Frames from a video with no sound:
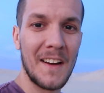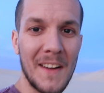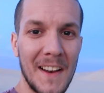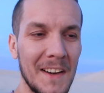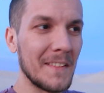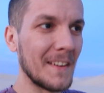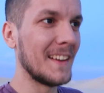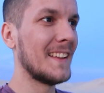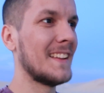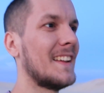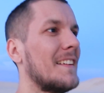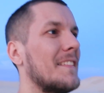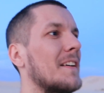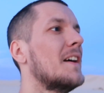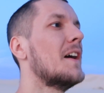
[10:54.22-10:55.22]
out anyway.
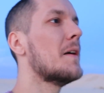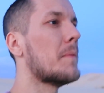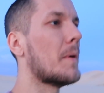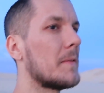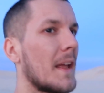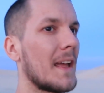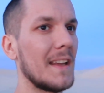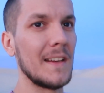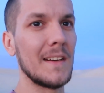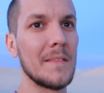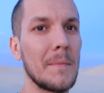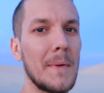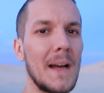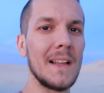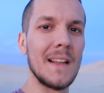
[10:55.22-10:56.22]
Probably get
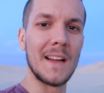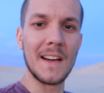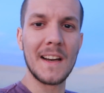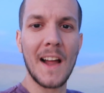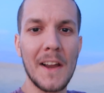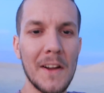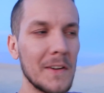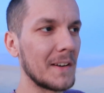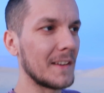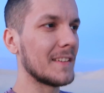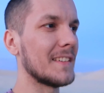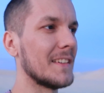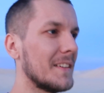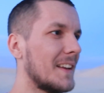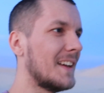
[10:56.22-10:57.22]
eaten by like coyotes
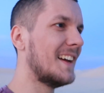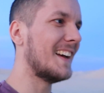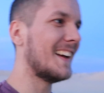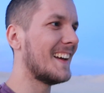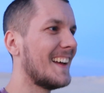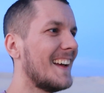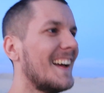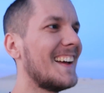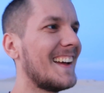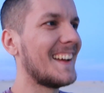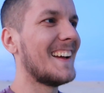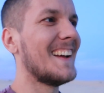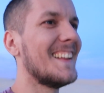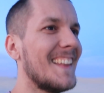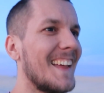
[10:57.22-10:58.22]

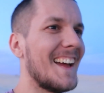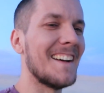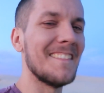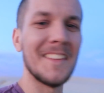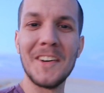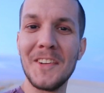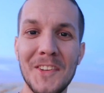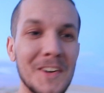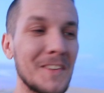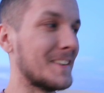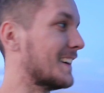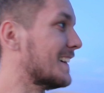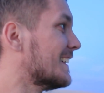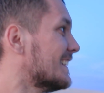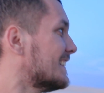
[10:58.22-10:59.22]
soon. They have those over
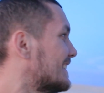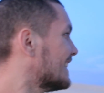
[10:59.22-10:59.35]
here.